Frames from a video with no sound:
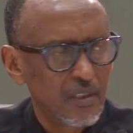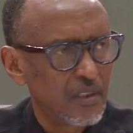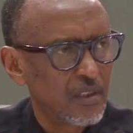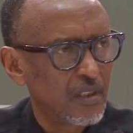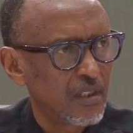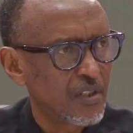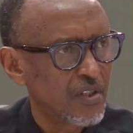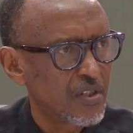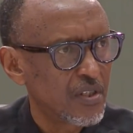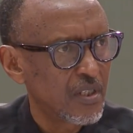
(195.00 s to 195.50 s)

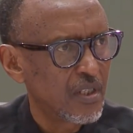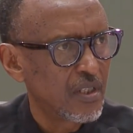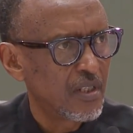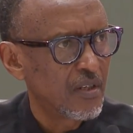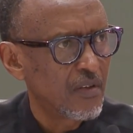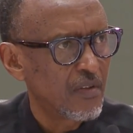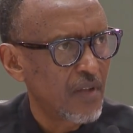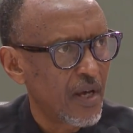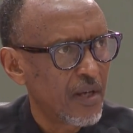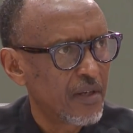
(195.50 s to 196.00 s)
extend
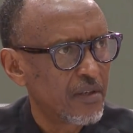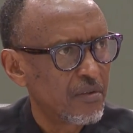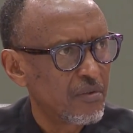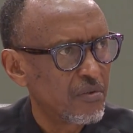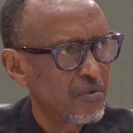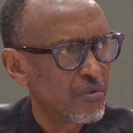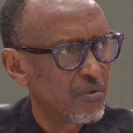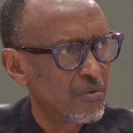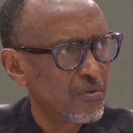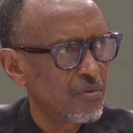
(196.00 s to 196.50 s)
that
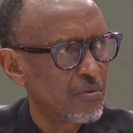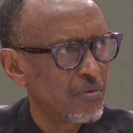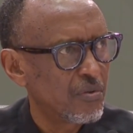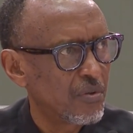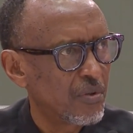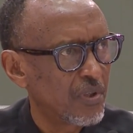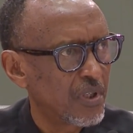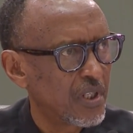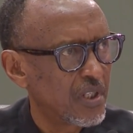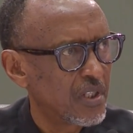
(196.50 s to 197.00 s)
to you
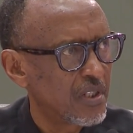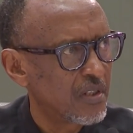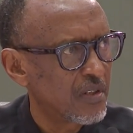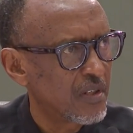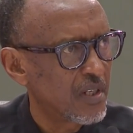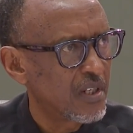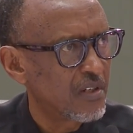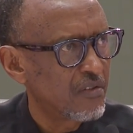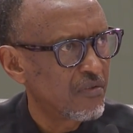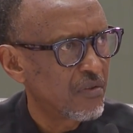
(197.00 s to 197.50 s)
or get
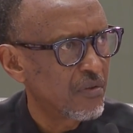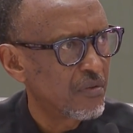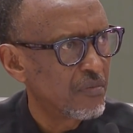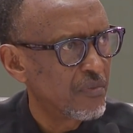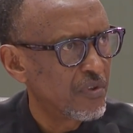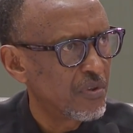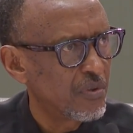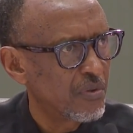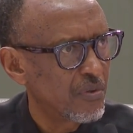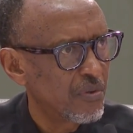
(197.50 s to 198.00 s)
that from
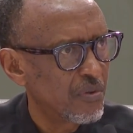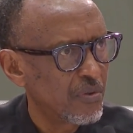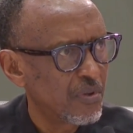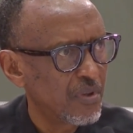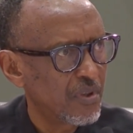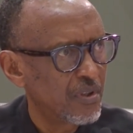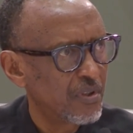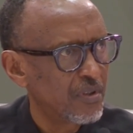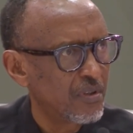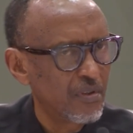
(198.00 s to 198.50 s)

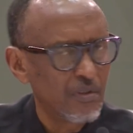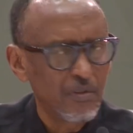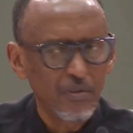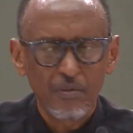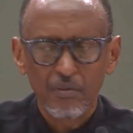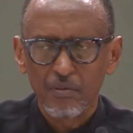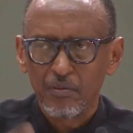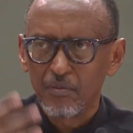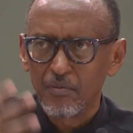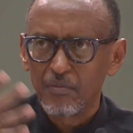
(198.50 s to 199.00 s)

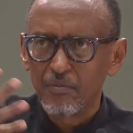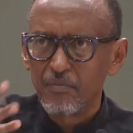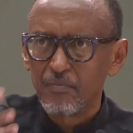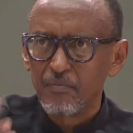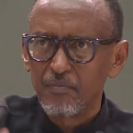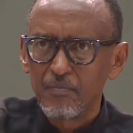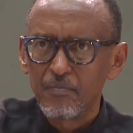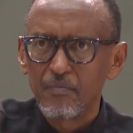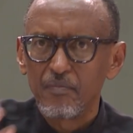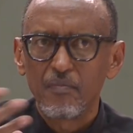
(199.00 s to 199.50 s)
you,
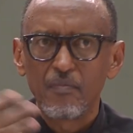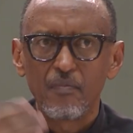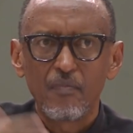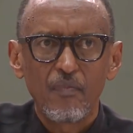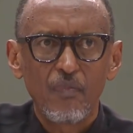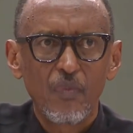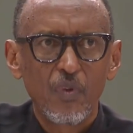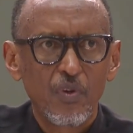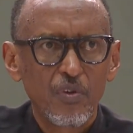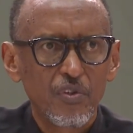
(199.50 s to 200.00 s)

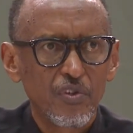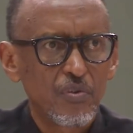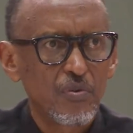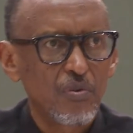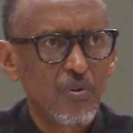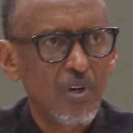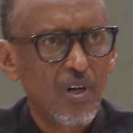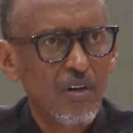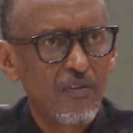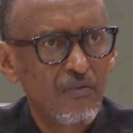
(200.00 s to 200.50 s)
those
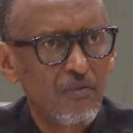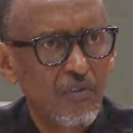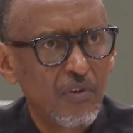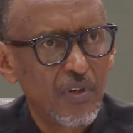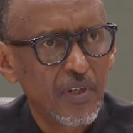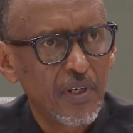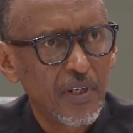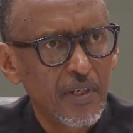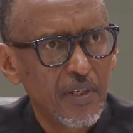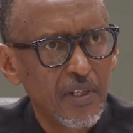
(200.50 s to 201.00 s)
who have
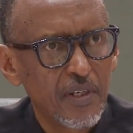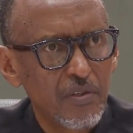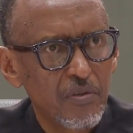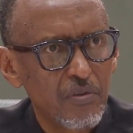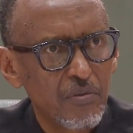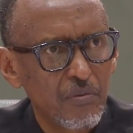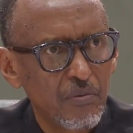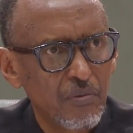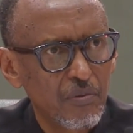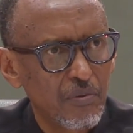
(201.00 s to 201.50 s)
honored us
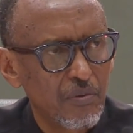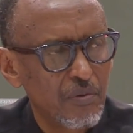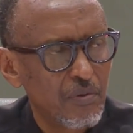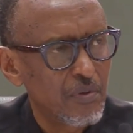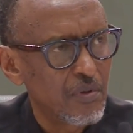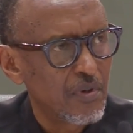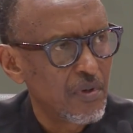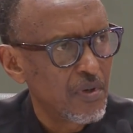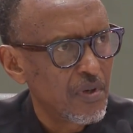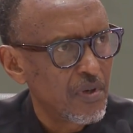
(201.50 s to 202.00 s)
to
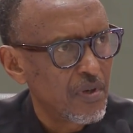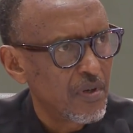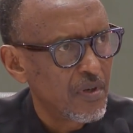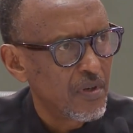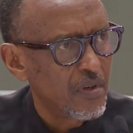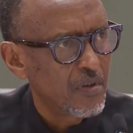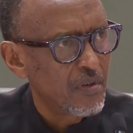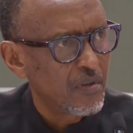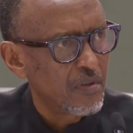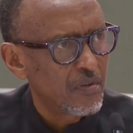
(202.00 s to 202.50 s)

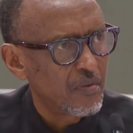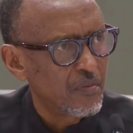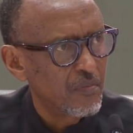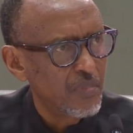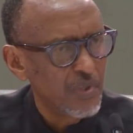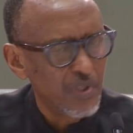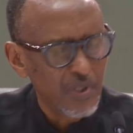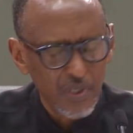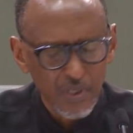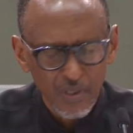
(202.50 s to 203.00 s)

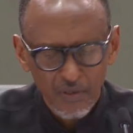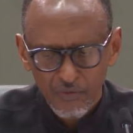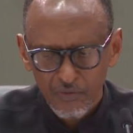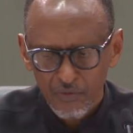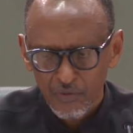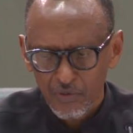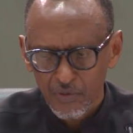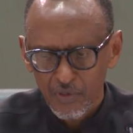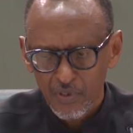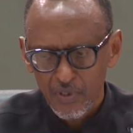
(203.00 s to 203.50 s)
be here
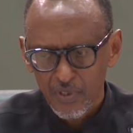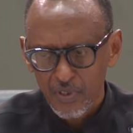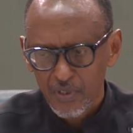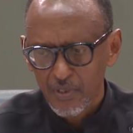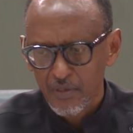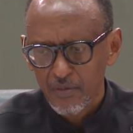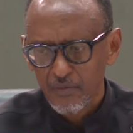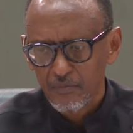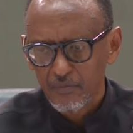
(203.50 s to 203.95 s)
for this.